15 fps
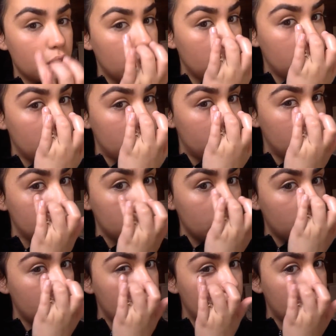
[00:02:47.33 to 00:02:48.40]
Ahorita
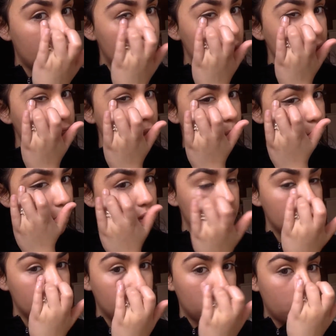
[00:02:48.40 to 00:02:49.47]
cuando acabe te
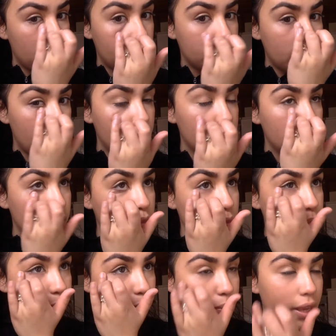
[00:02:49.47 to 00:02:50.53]
hago
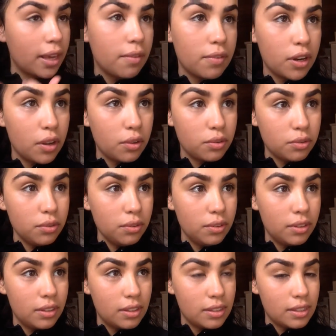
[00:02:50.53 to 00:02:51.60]
un makeup video too?
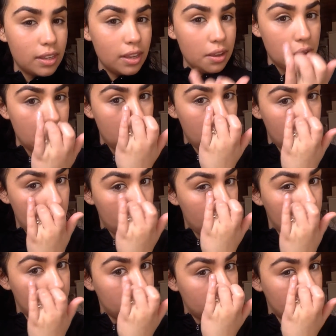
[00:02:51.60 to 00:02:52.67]
¿Sí?
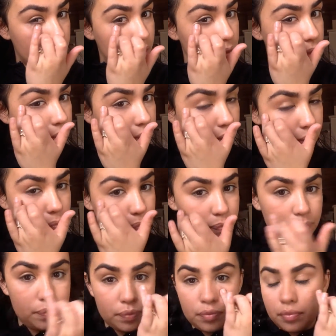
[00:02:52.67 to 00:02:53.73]
Okay.
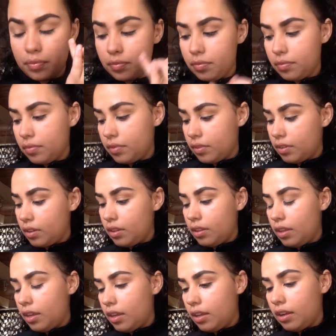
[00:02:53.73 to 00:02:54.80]
And
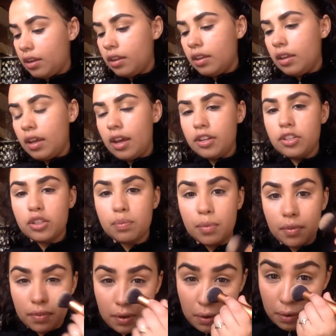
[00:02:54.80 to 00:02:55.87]
then I just
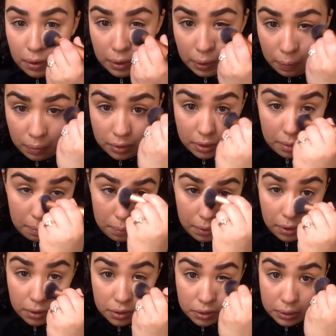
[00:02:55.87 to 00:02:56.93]
buff it out again with that
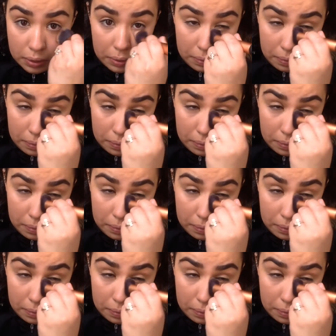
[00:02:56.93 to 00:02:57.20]
brush.